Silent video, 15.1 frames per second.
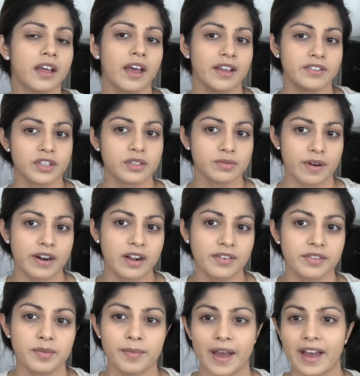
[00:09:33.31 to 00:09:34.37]
And just right
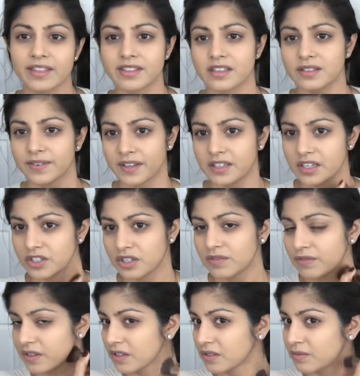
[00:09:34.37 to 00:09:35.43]
off the bat, this
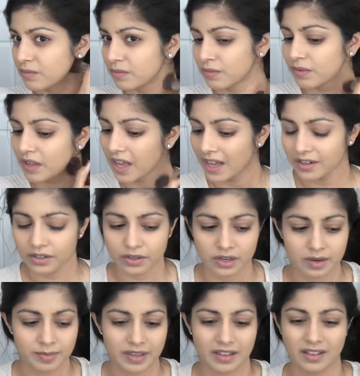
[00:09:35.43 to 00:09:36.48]
foundation feels kind of
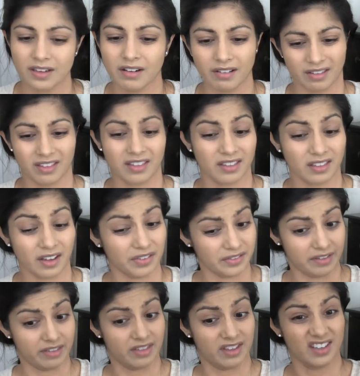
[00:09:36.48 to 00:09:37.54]
creamy, a little
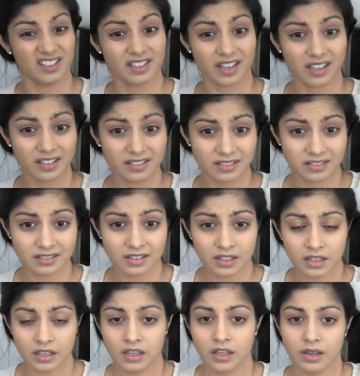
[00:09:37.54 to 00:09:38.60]
on the thick side,
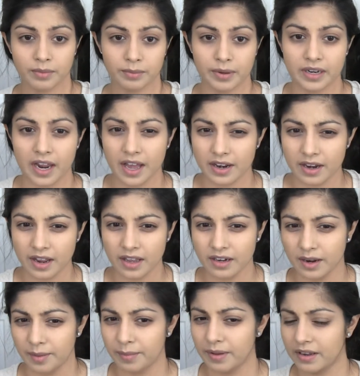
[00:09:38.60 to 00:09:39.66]
but not
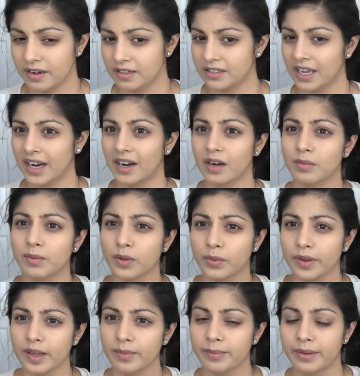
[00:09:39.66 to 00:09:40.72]
in a terrible
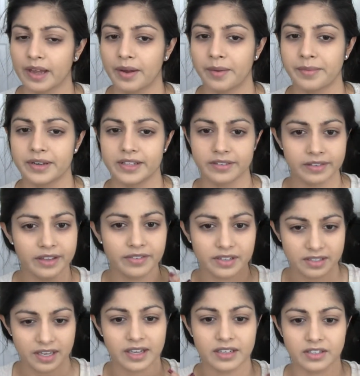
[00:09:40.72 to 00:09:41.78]
way. But I'm gonna give it
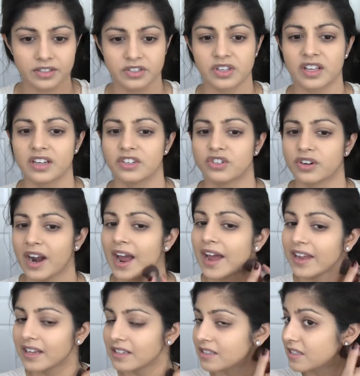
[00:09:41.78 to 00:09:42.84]
a second to just kind of
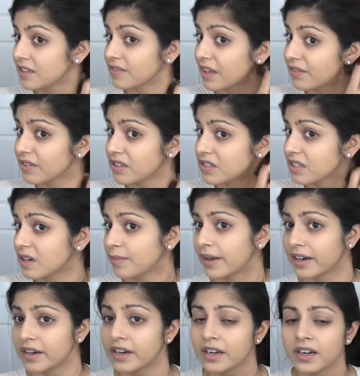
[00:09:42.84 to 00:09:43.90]
dry and see if that feels any
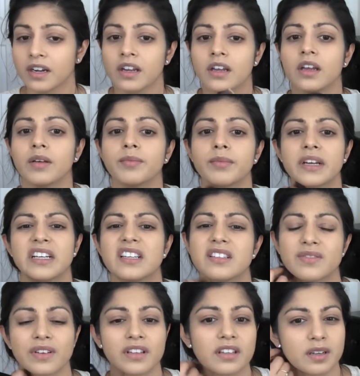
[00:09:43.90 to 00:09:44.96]
better. But it
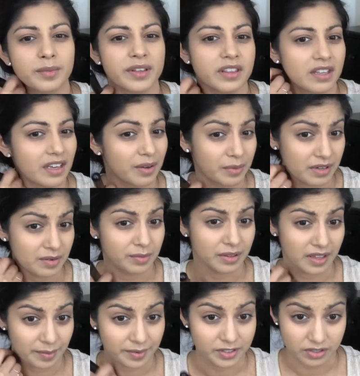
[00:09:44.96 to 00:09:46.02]
does feel a little bit thick and we didn't
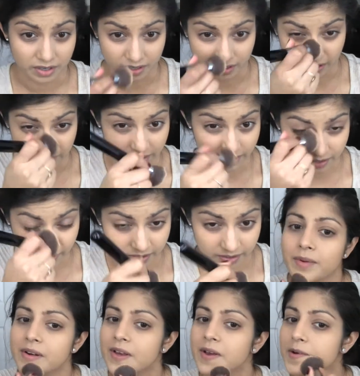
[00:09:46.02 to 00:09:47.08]
put that much on either.
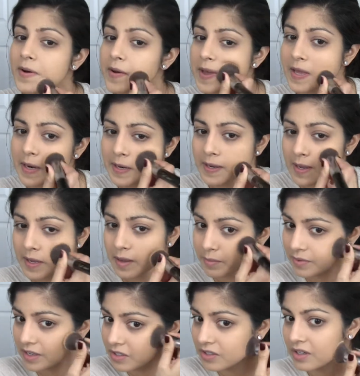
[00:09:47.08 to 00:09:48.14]
gonna go in
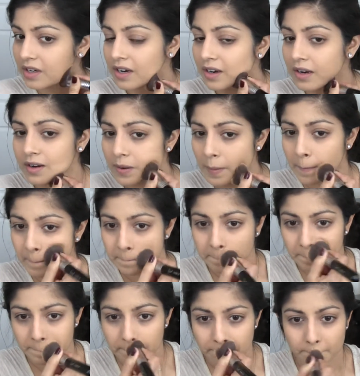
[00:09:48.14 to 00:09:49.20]
and make sure
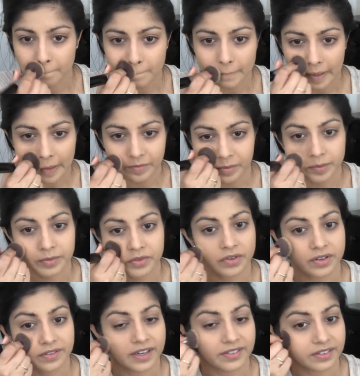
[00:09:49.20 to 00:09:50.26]
I've
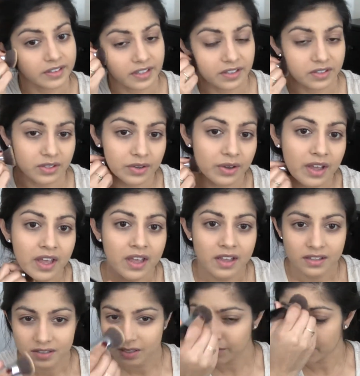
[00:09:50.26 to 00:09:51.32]
absorbed everything. So
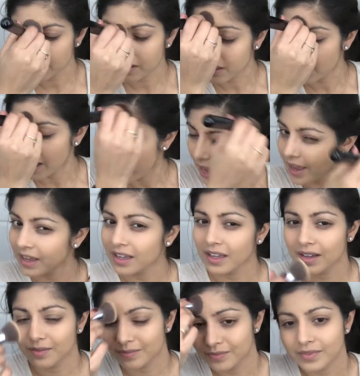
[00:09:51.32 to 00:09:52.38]
typically
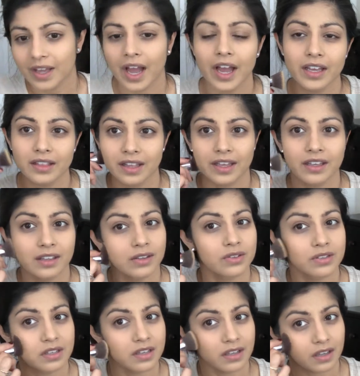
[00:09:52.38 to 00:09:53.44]
I like
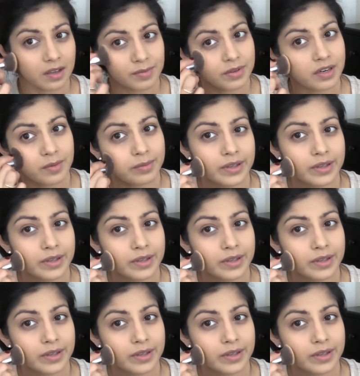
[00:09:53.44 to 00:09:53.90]
using a beauty